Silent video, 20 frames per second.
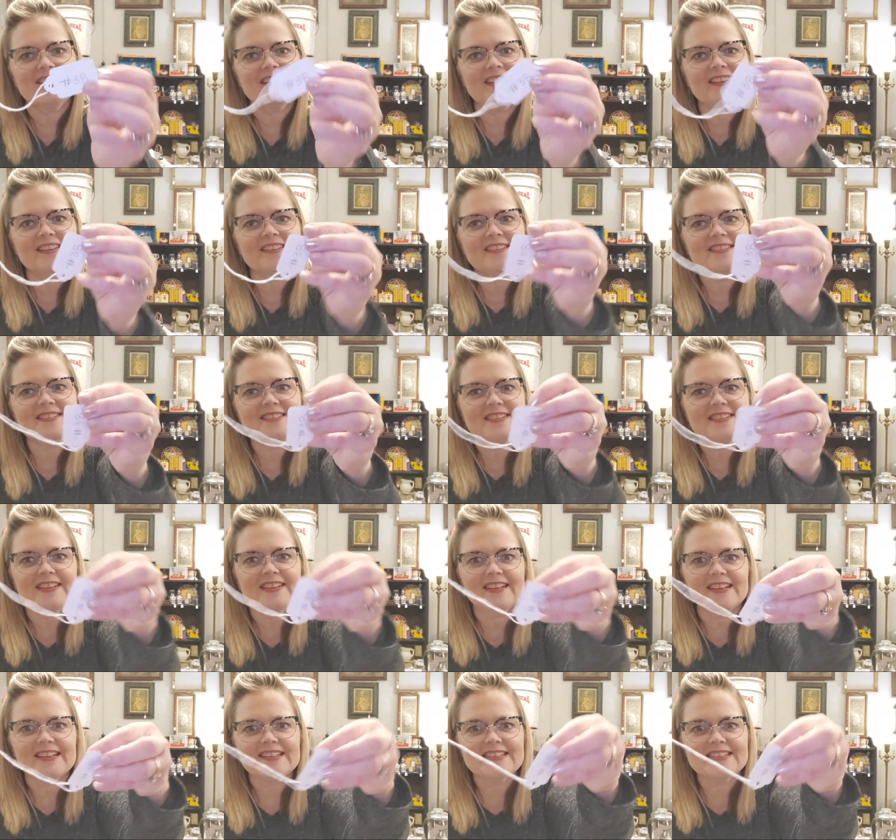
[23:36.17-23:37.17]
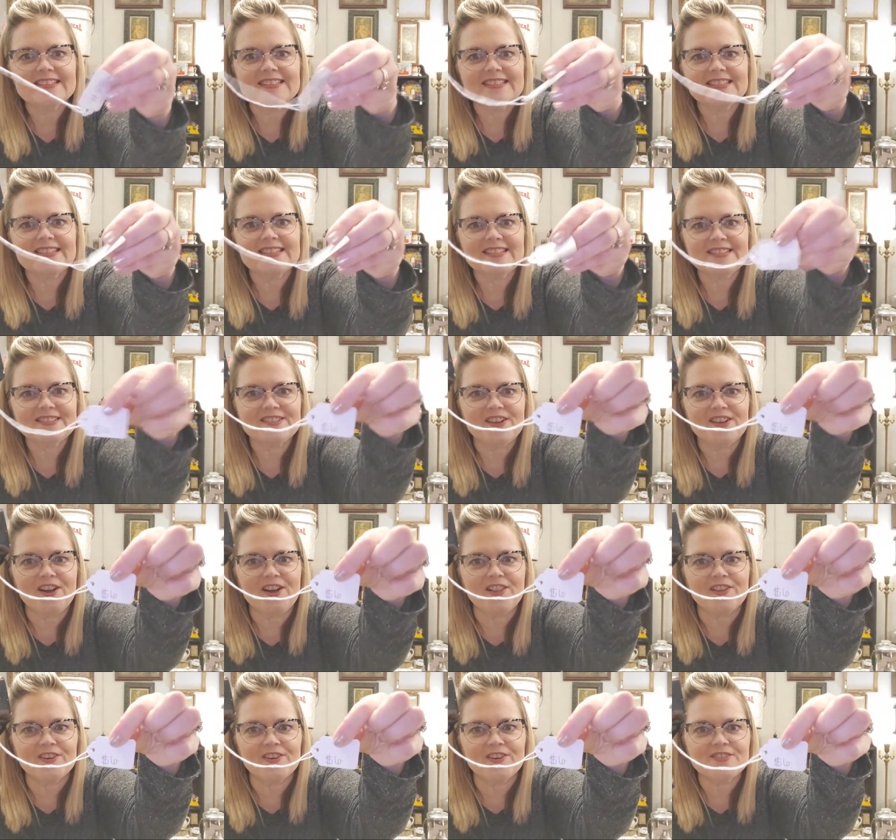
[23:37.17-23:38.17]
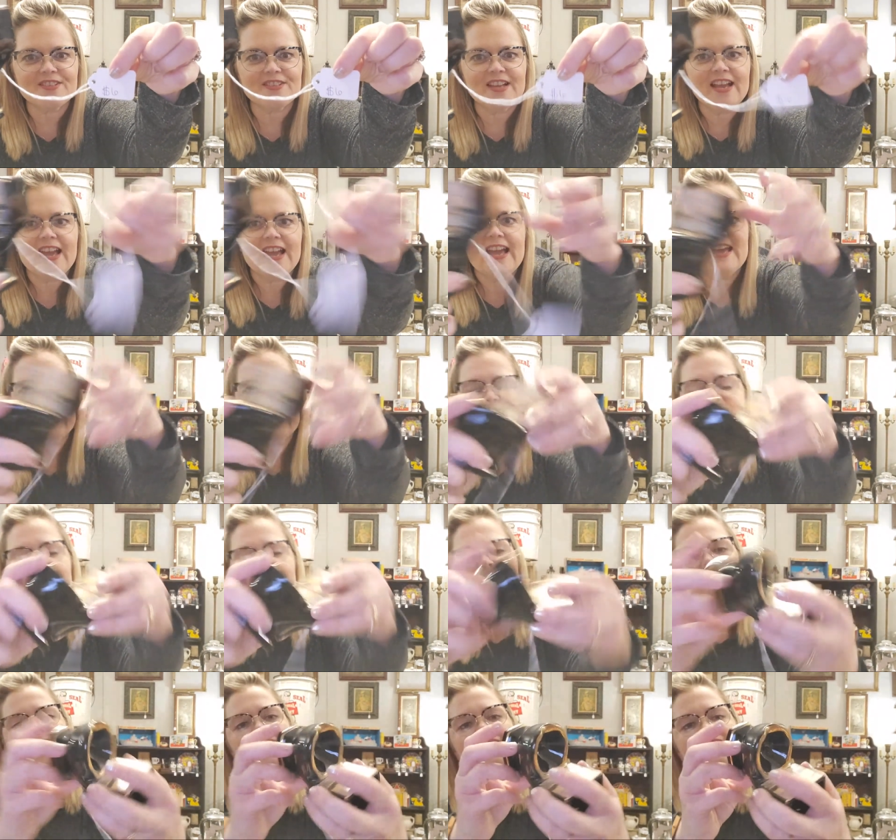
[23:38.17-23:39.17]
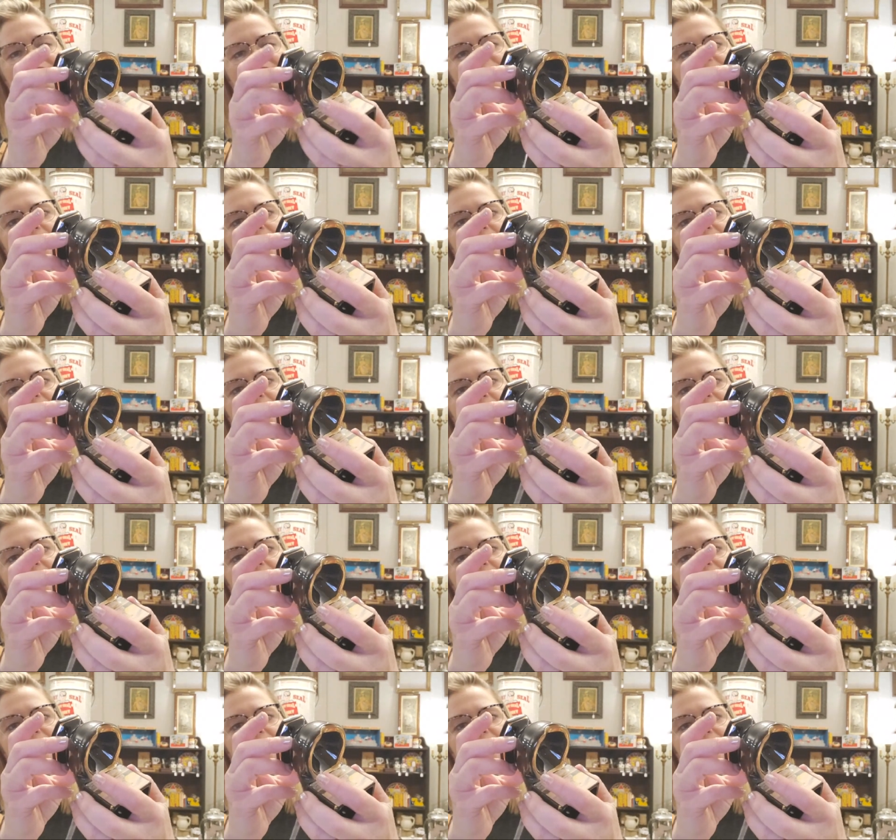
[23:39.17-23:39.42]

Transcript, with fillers: is $6. It's made in